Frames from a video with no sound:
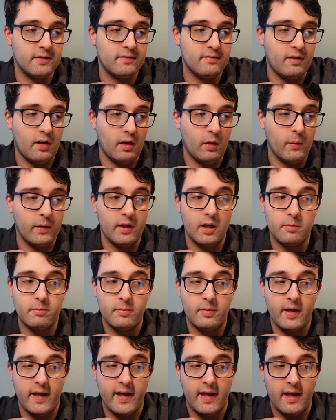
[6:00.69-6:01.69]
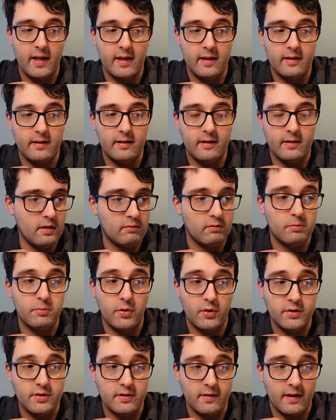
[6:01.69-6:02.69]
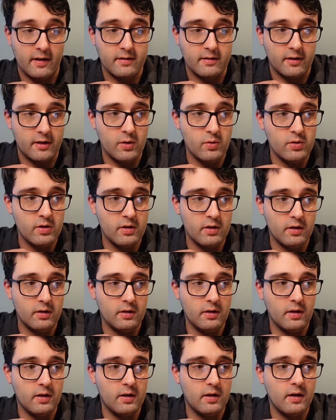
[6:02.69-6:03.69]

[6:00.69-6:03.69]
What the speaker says: following up a repulsor executioner,